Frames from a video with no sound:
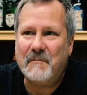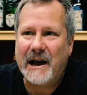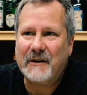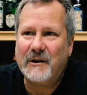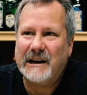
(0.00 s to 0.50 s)

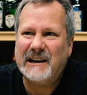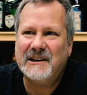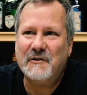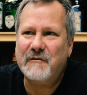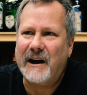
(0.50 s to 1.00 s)
Back around
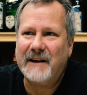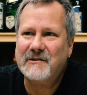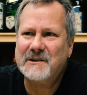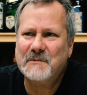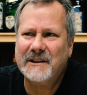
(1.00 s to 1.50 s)
1905
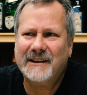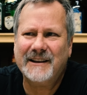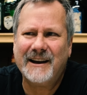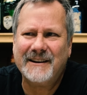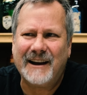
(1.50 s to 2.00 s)
or something like
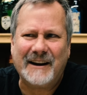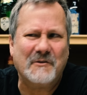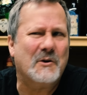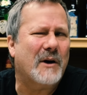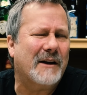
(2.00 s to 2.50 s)
that. I
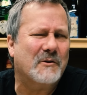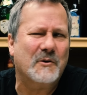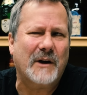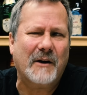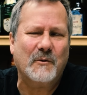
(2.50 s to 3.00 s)
don't
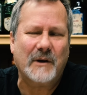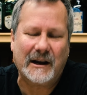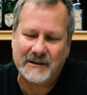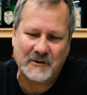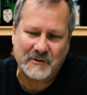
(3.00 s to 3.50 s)
know how.
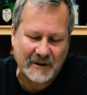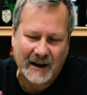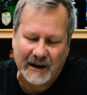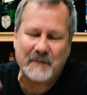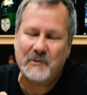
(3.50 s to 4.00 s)
So
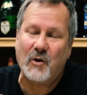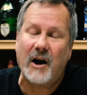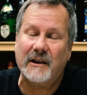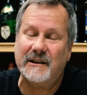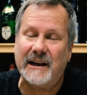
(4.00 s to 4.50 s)
I could be
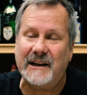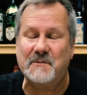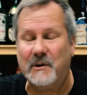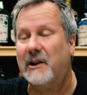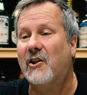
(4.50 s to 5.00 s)
wrong on the dates,
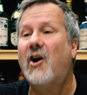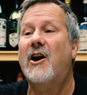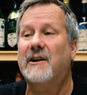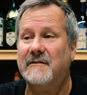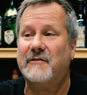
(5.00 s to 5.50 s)
but a
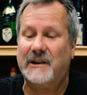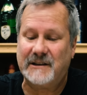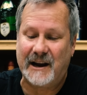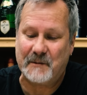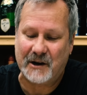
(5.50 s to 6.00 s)
long freaking
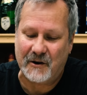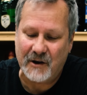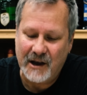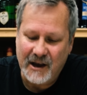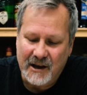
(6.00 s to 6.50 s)
time ago.
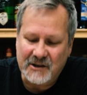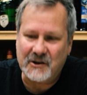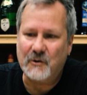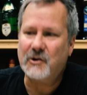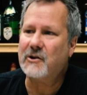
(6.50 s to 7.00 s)

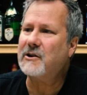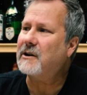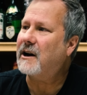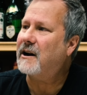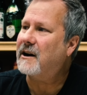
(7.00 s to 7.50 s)
So
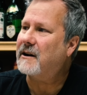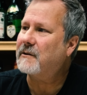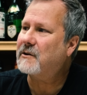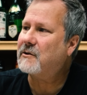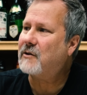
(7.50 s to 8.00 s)
her
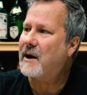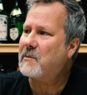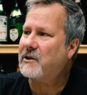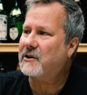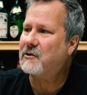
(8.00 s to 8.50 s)

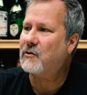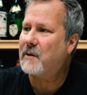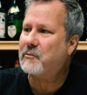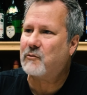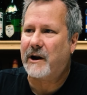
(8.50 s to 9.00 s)
grandmother grew
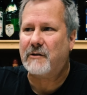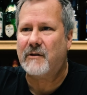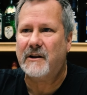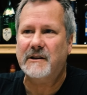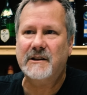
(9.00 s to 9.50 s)
up right
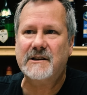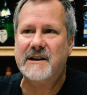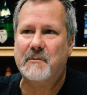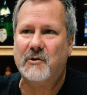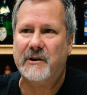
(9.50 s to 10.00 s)
around in this
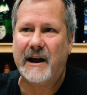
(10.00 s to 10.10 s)
neighborhood.